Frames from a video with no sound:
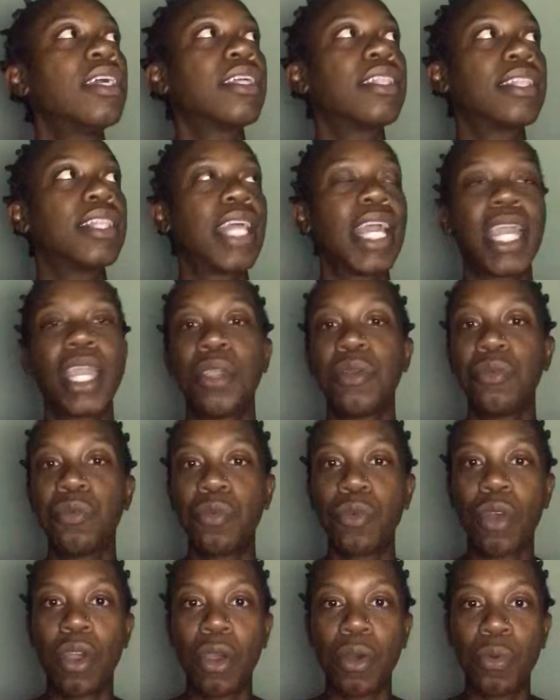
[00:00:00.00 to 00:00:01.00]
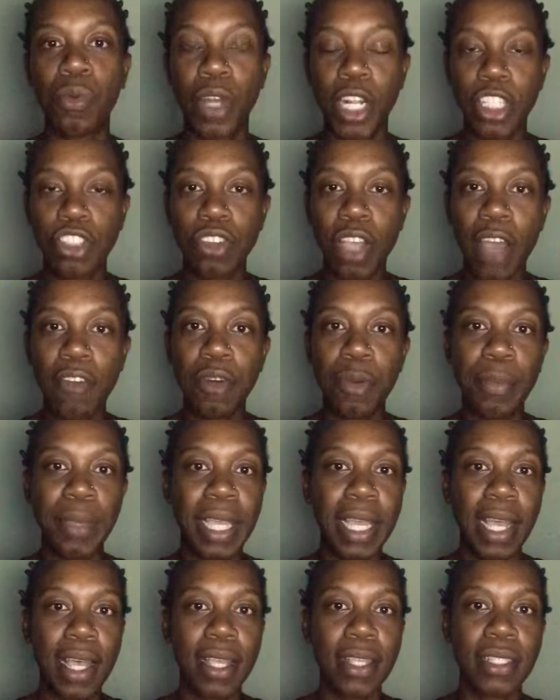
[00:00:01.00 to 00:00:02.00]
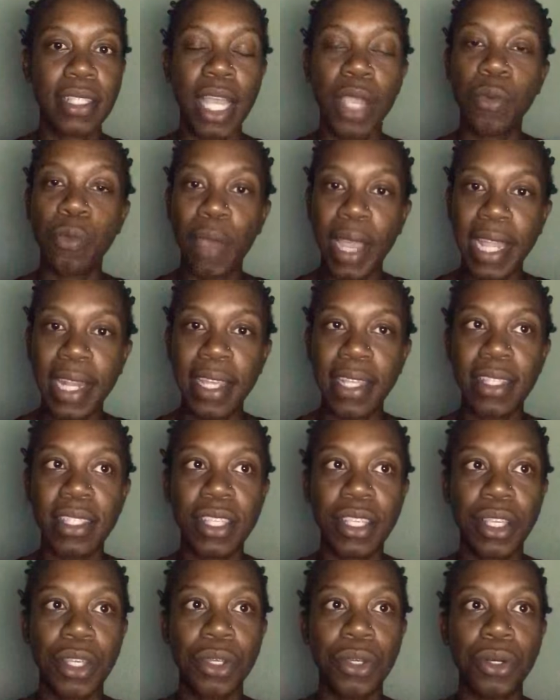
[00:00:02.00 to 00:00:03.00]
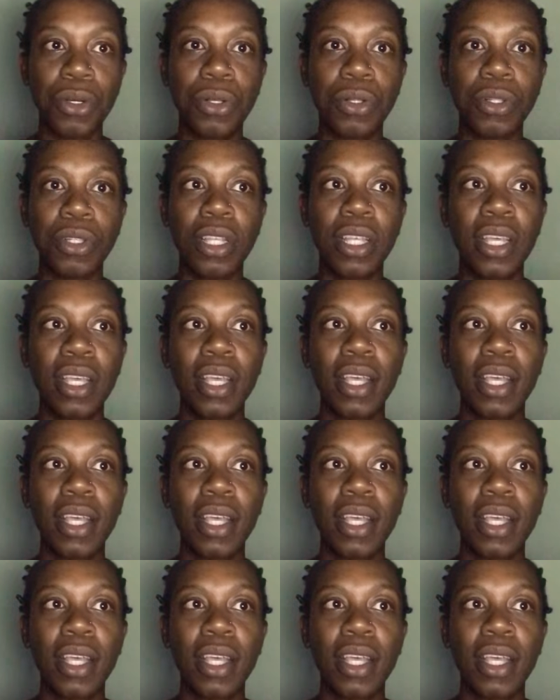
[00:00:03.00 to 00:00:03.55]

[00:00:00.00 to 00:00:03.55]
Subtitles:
they want to travel because they waited till